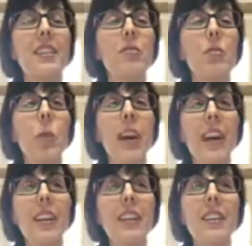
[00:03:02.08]
well,
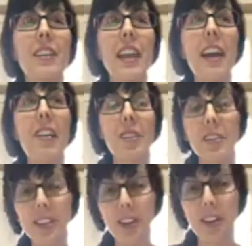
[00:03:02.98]
Hannah,
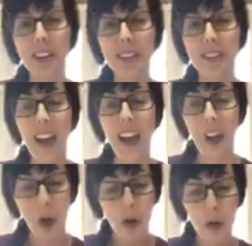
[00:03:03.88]
they're at
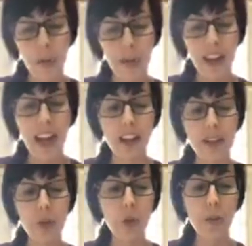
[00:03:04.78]
home and out of
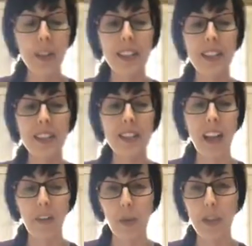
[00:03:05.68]
school because
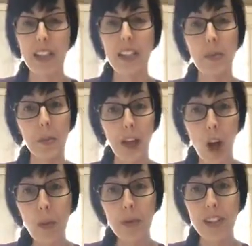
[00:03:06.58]
everyone needs them to be
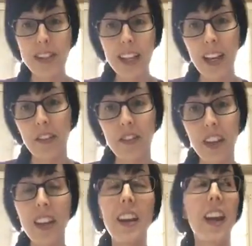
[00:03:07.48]
home to be safe.
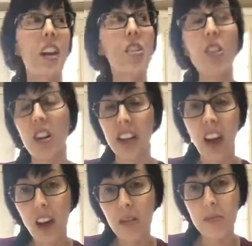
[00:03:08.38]
And you're already
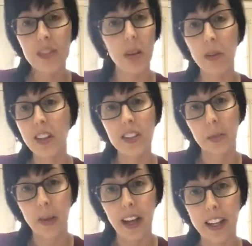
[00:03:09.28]
home, so it doesn't
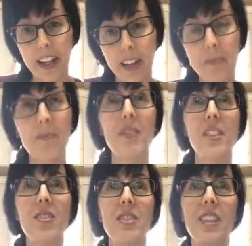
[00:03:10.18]
apply to you. And
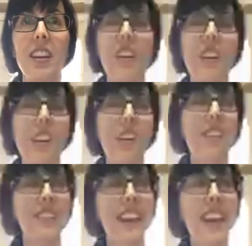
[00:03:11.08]
she was
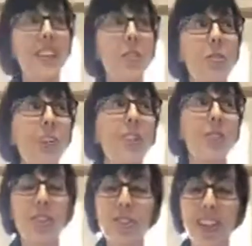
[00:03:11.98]
kind of a little
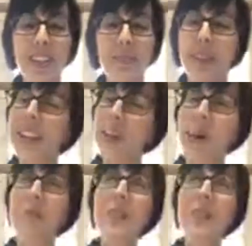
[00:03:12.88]
frustrated, but anyway.